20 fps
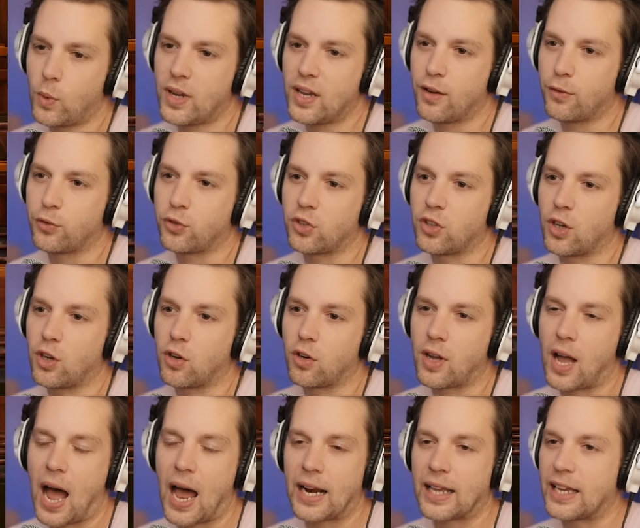we have still
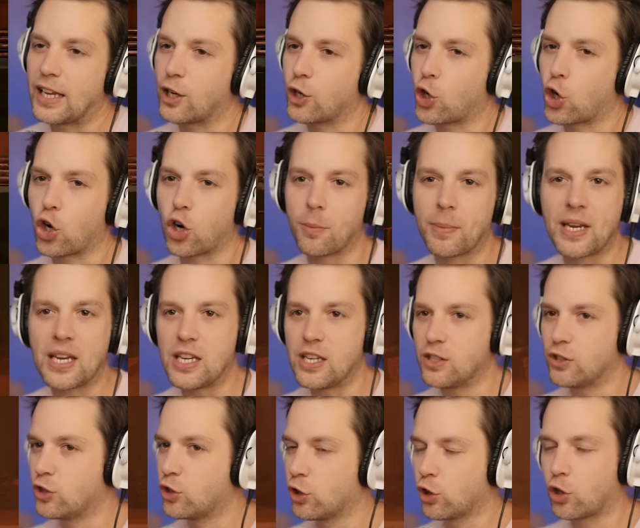got to get Kirby
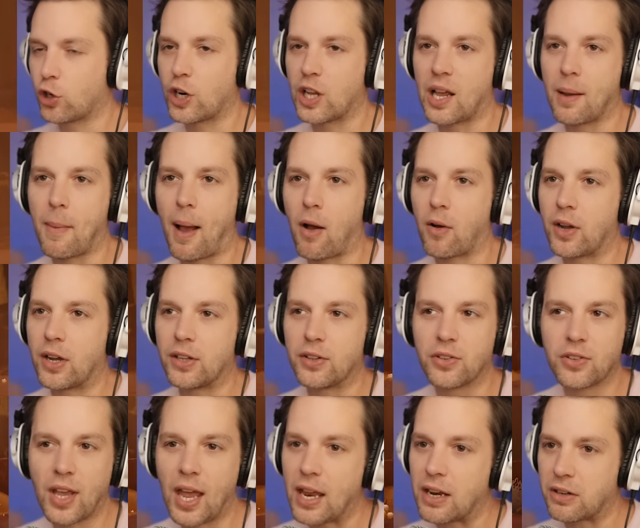learning about
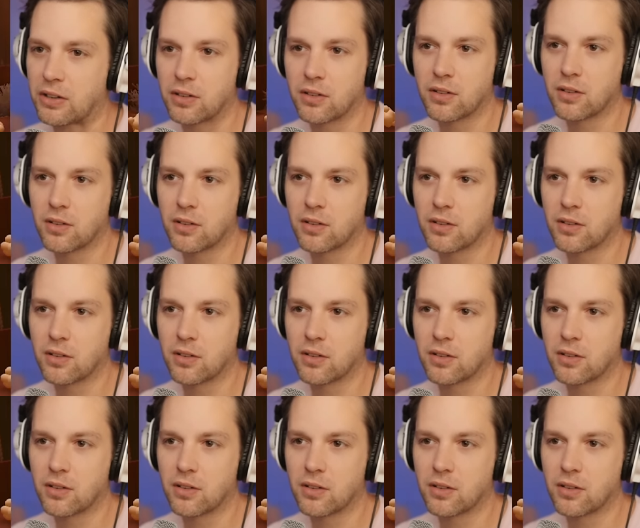consent.